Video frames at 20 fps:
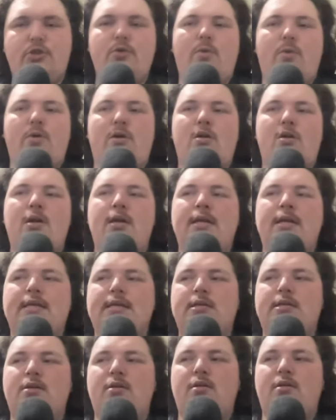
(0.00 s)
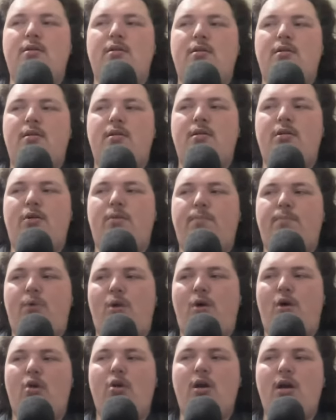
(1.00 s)
Like, sure,
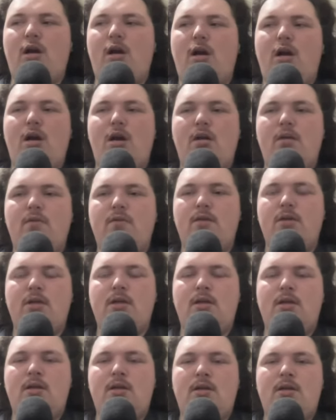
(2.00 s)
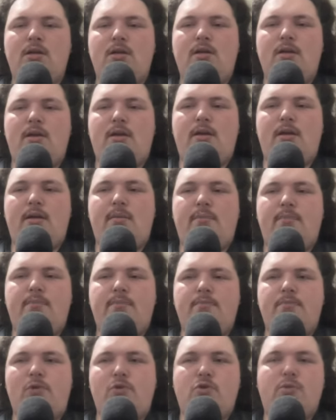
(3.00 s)
part of
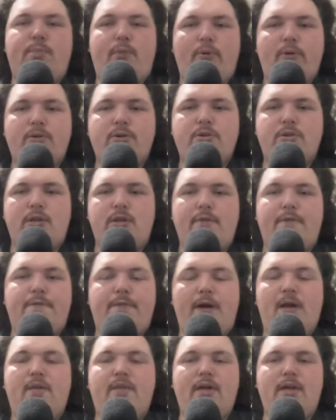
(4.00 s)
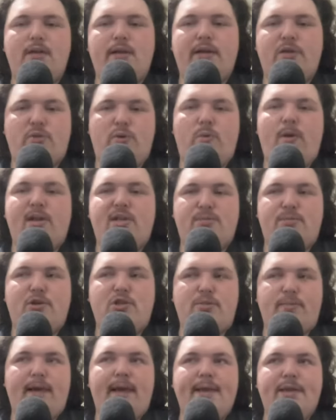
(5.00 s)
sports and the fun of it, as we watch
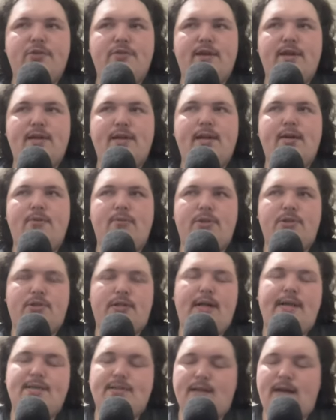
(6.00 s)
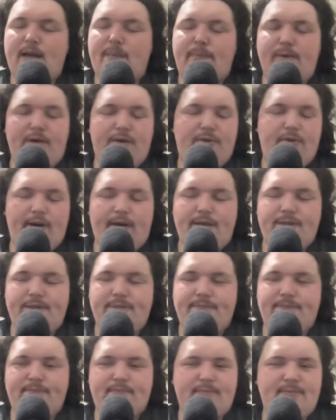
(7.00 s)
March Madness right now, which has not been great.
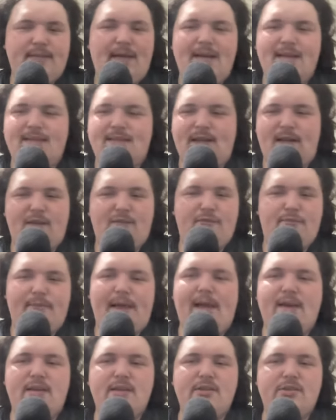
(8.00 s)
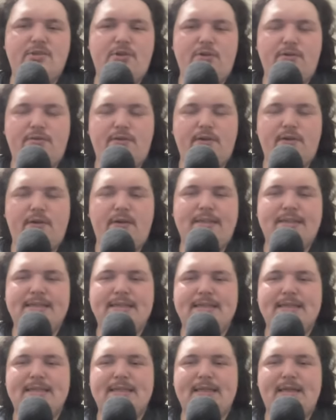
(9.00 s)
Not a ton of madness so far
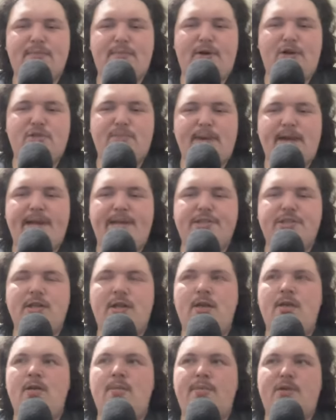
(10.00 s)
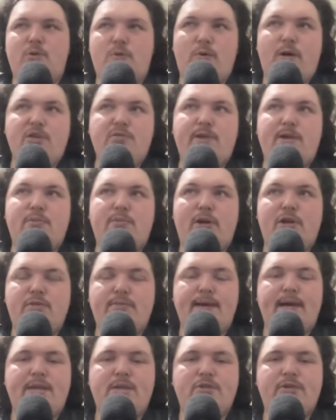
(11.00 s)
in March Madness. But as we watch March
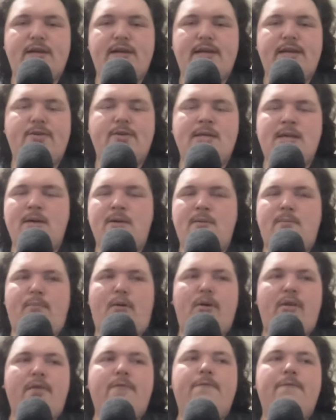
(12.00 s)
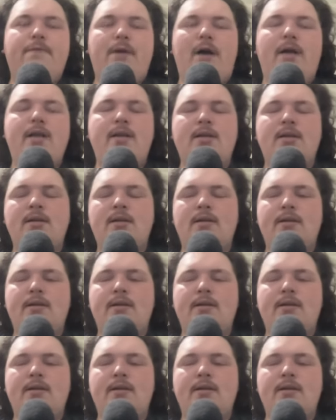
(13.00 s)
Madness right now, part of the fun